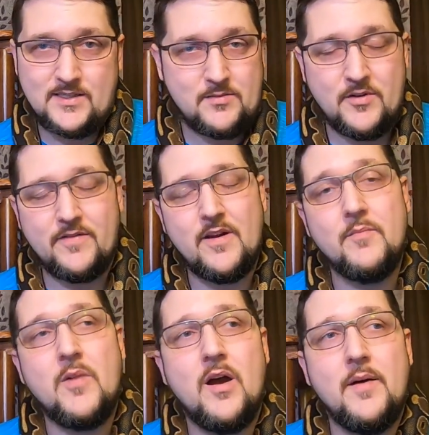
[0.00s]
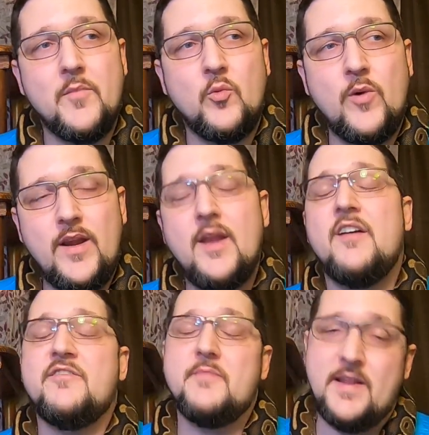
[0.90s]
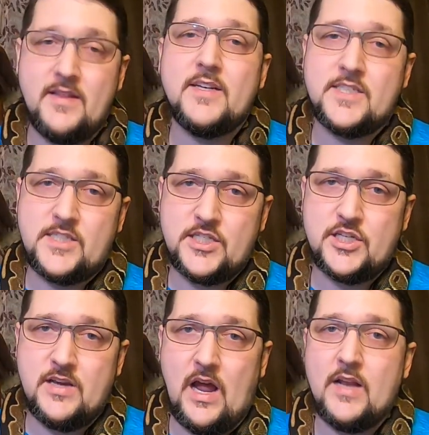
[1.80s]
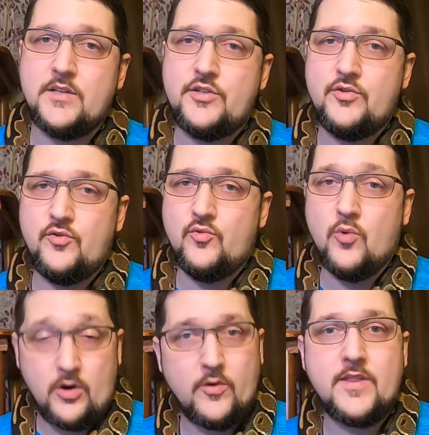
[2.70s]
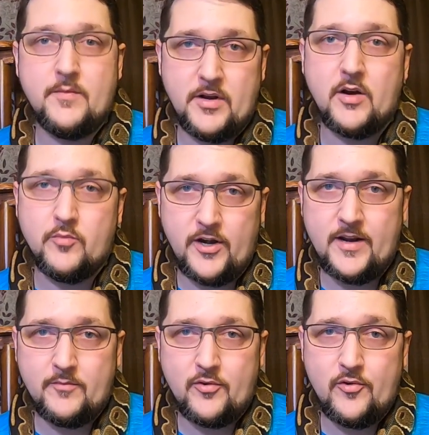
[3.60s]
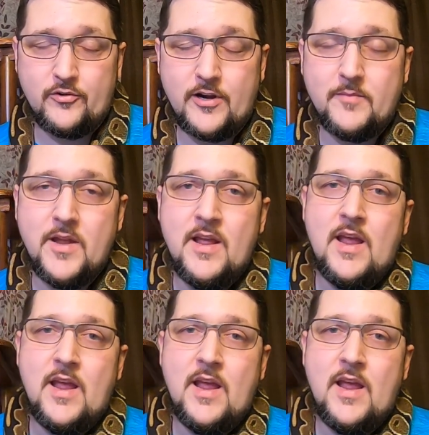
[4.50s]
some of them, we have made the decision not to work with them in our breeding program.